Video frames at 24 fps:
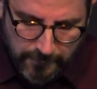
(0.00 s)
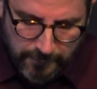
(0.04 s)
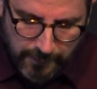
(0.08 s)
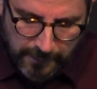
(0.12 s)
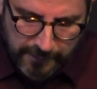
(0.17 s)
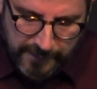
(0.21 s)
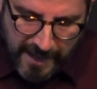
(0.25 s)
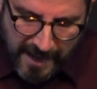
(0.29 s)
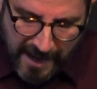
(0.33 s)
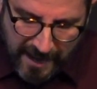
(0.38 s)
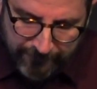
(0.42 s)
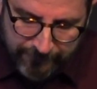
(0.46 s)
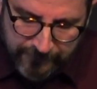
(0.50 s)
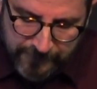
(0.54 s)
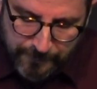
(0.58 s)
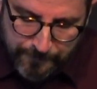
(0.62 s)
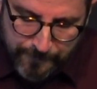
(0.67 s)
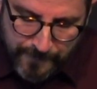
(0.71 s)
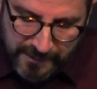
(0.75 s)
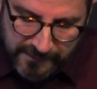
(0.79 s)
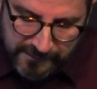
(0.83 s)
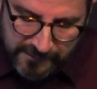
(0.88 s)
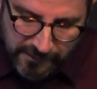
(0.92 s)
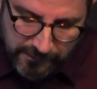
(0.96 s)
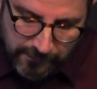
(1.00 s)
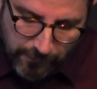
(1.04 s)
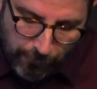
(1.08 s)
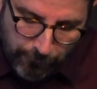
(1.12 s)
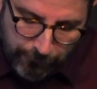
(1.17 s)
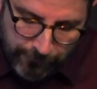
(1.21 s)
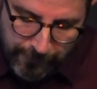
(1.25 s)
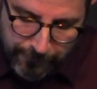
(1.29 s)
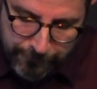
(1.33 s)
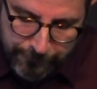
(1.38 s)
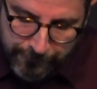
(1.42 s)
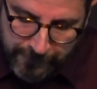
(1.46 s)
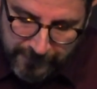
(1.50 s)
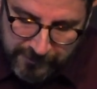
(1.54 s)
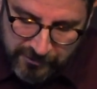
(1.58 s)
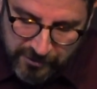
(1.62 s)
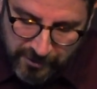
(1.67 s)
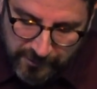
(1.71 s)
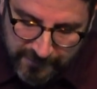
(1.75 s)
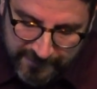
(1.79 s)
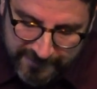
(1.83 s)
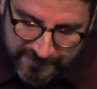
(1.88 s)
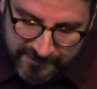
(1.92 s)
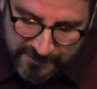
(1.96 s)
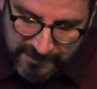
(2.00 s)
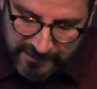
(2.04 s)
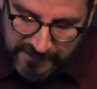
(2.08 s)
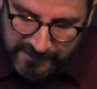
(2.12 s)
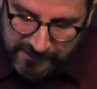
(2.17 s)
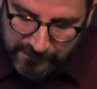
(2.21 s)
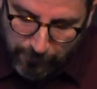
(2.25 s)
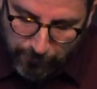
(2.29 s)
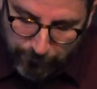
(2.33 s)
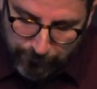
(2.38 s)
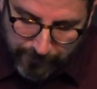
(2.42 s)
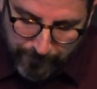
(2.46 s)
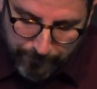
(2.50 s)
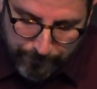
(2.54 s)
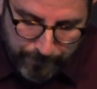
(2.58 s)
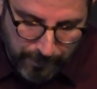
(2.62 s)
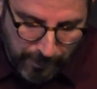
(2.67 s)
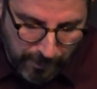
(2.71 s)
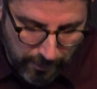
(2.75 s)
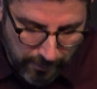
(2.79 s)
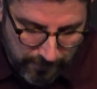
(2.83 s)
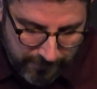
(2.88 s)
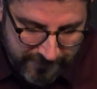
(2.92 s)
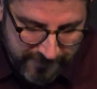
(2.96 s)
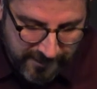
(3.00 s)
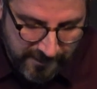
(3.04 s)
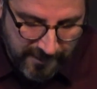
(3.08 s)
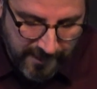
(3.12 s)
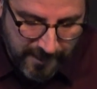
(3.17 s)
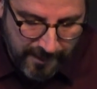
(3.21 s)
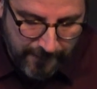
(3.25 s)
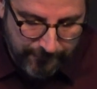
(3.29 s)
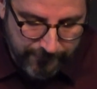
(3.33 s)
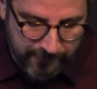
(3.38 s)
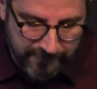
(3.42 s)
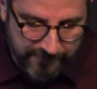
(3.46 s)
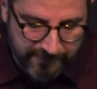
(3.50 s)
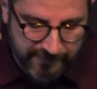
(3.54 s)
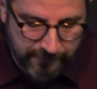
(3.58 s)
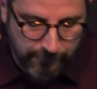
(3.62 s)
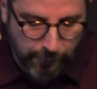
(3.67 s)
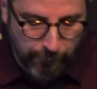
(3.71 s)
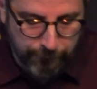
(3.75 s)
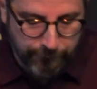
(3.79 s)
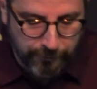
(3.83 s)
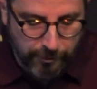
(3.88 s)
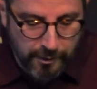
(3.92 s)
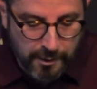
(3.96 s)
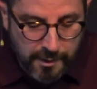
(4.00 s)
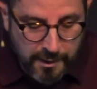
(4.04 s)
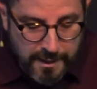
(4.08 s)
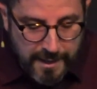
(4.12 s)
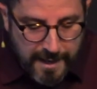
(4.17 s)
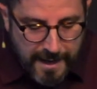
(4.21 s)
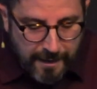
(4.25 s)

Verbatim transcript: and have dominion over the fish of the sea and over the birds of the heavens and over